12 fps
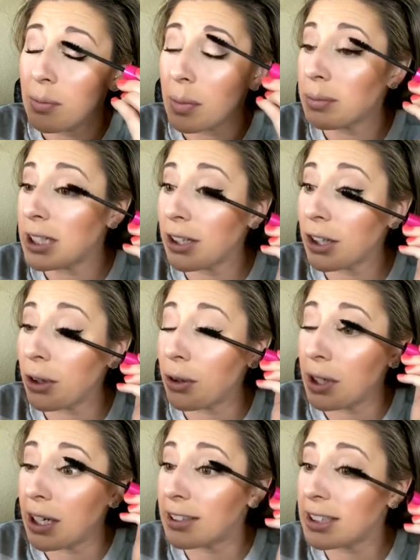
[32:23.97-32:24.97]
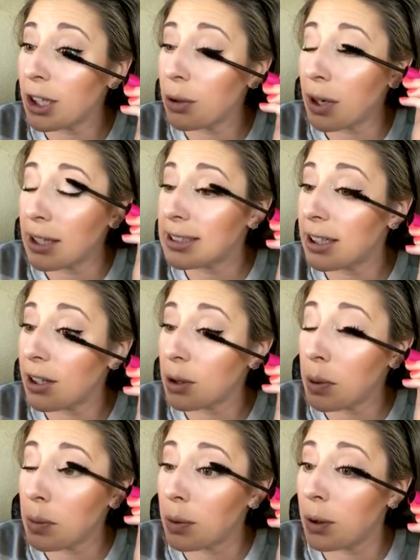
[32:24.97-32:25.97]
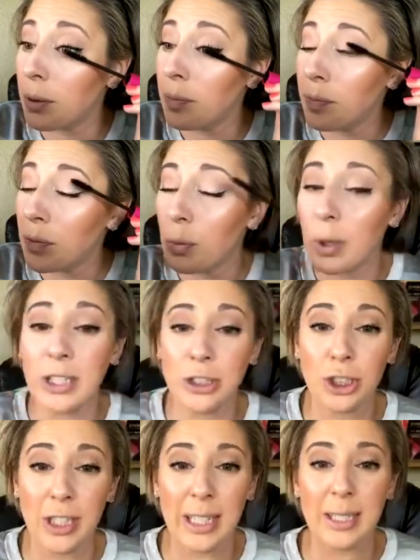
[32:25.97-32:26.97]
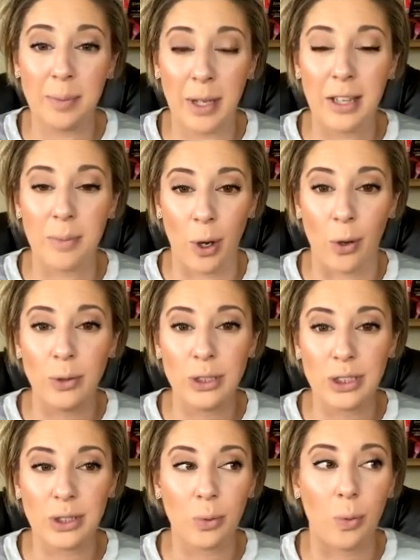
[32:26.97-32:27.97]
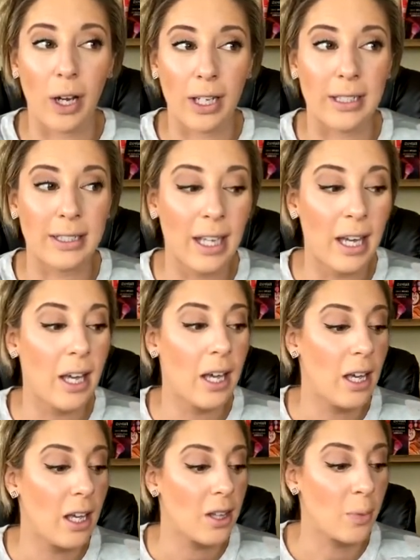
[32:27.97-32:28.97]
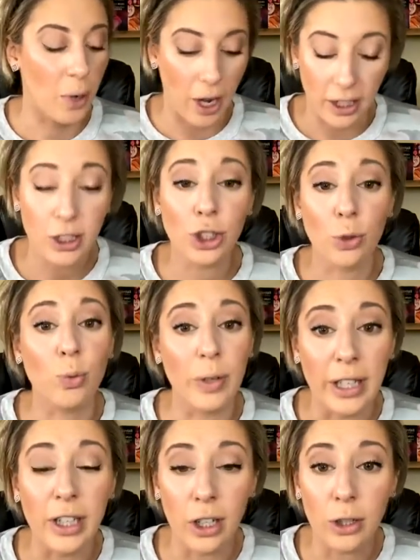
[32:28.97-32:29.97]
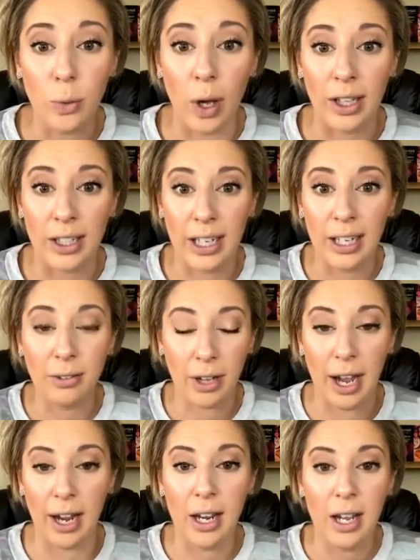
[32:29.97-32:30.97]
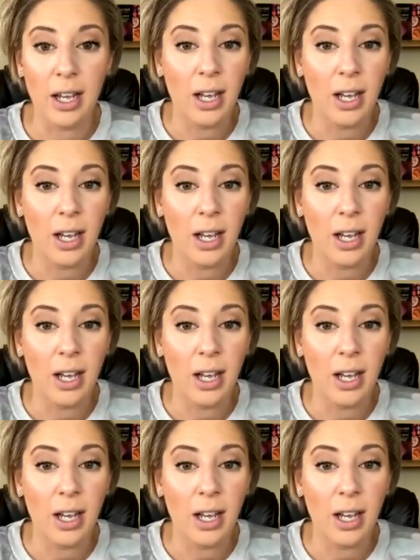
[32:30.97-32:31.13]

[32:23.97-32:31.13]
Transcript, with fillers: I'm telling you, and I'll tell you what I tell other people. What intrigued me the most was the products are really good quality, okay?